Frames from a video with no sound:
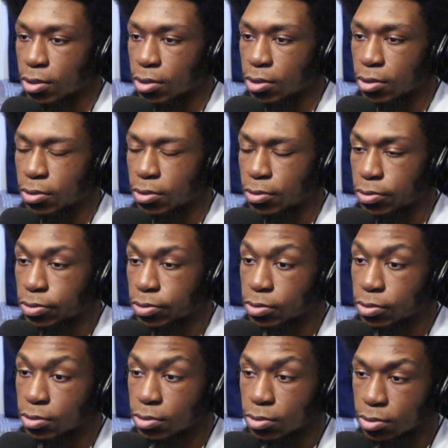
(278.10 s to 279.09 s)

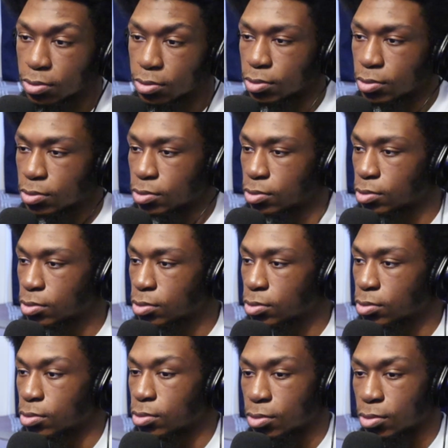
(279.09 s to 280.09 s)

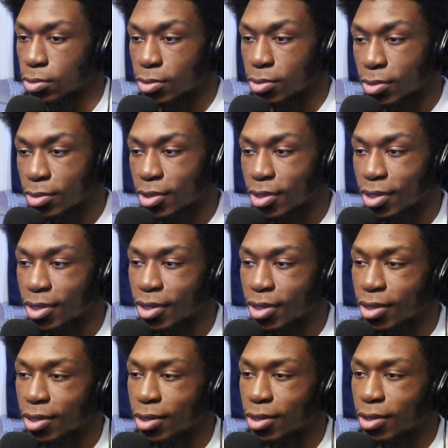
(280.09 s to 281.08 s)

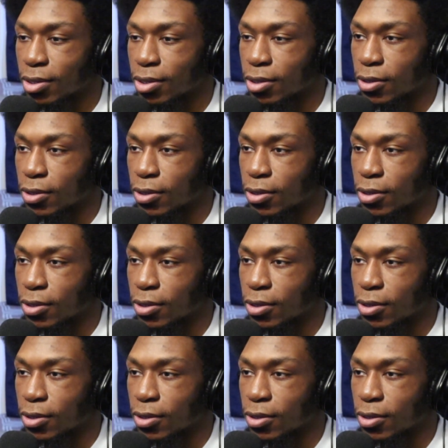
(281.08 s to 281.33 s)
(no one is talking)